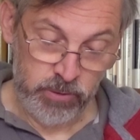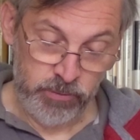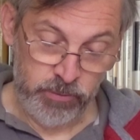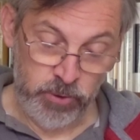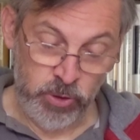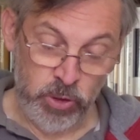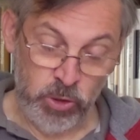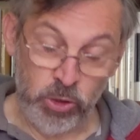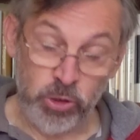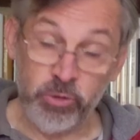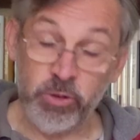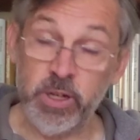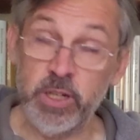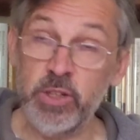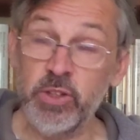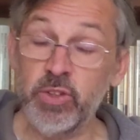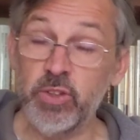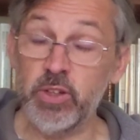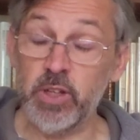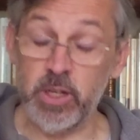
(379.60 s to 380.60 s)
for your
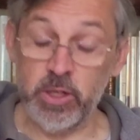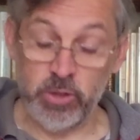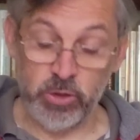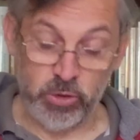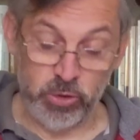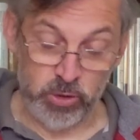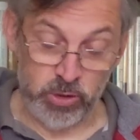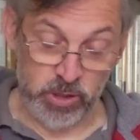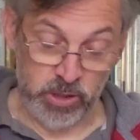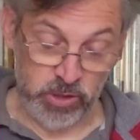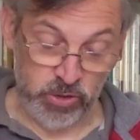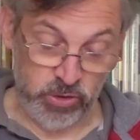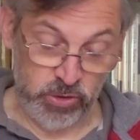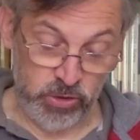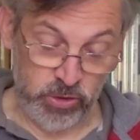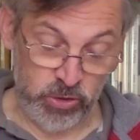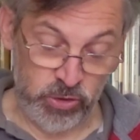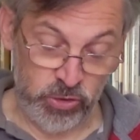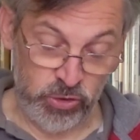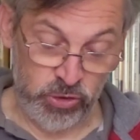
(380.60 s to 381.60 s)
grace and goodness
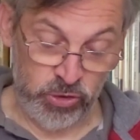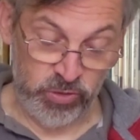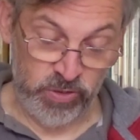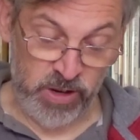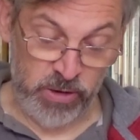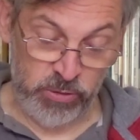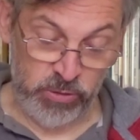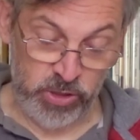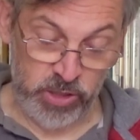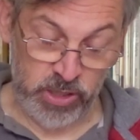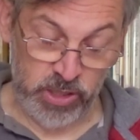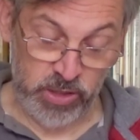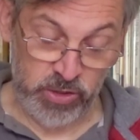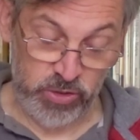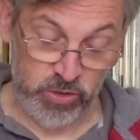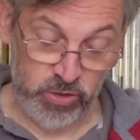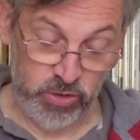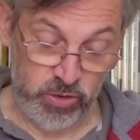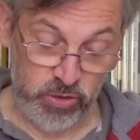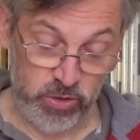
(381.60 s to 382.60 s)
that has surrounded
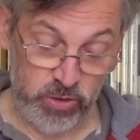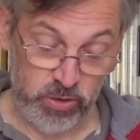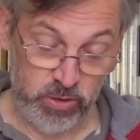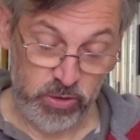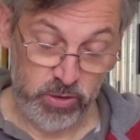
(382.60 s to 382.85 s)
us.